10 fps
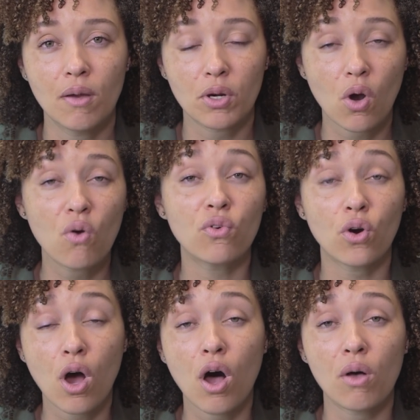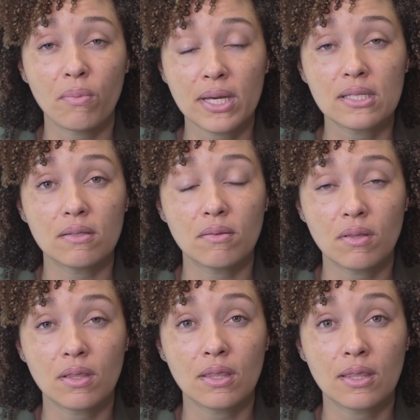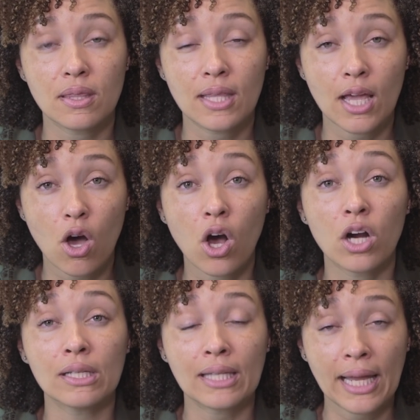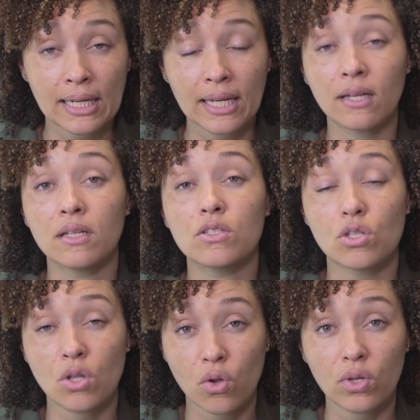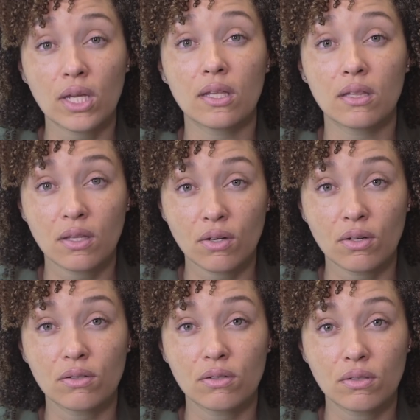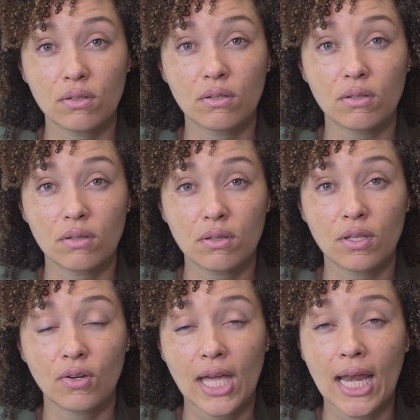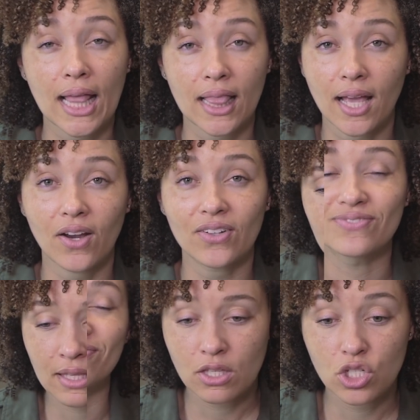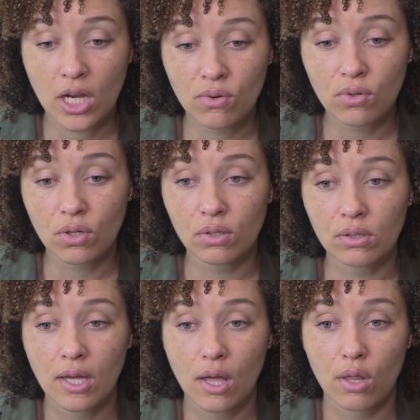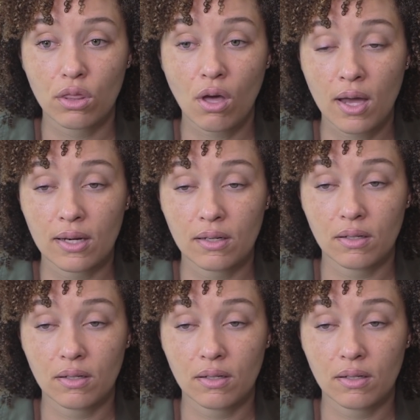But overall, they are lightening slowly. They're getting there. I think the general thought